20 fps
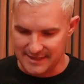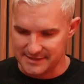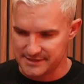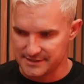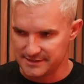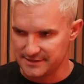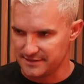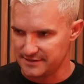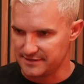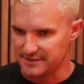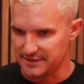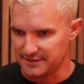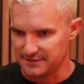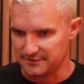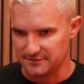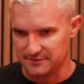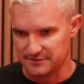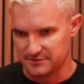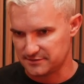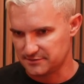are the thing
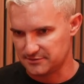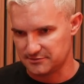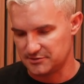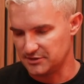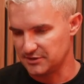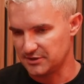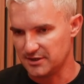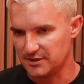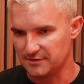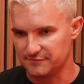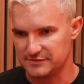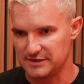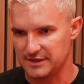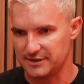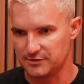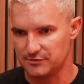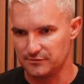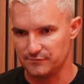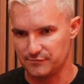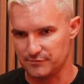that can kind of
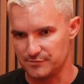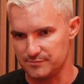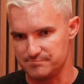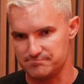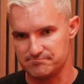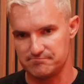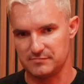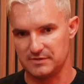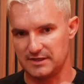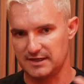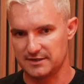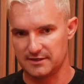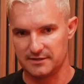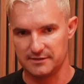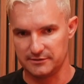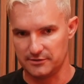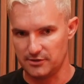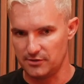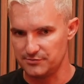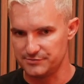take you from like a
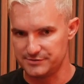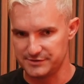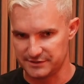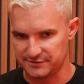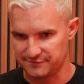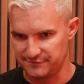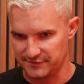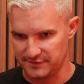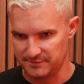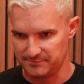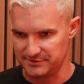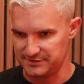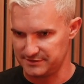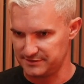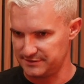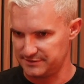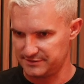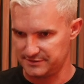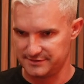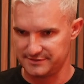low 6-figure
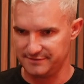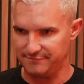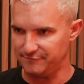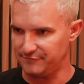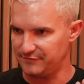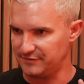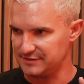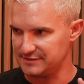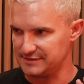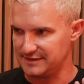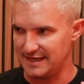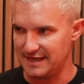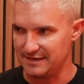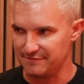business to 7 figures and 8